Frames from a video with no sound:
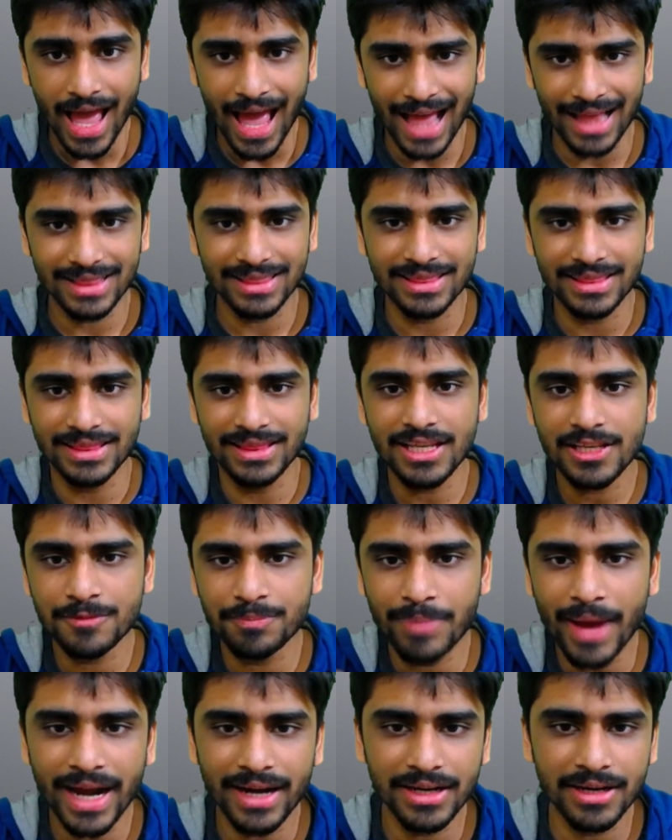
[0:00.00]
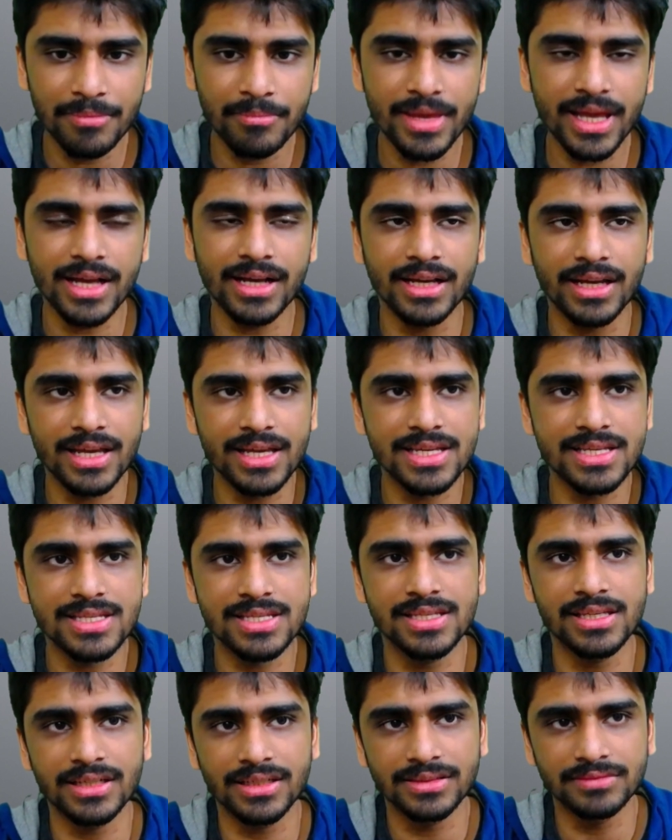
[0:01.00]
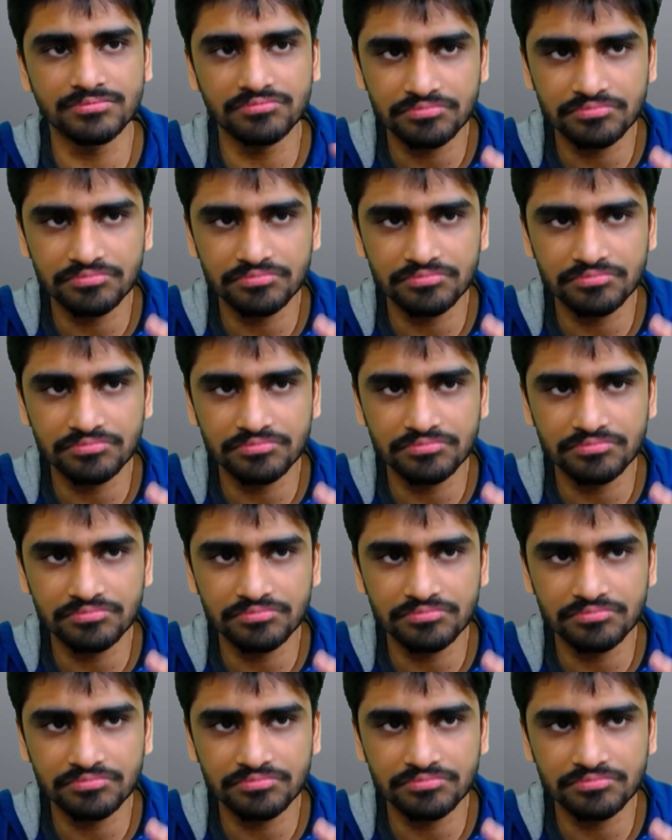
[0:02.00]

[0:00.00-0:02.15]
And this pandemic is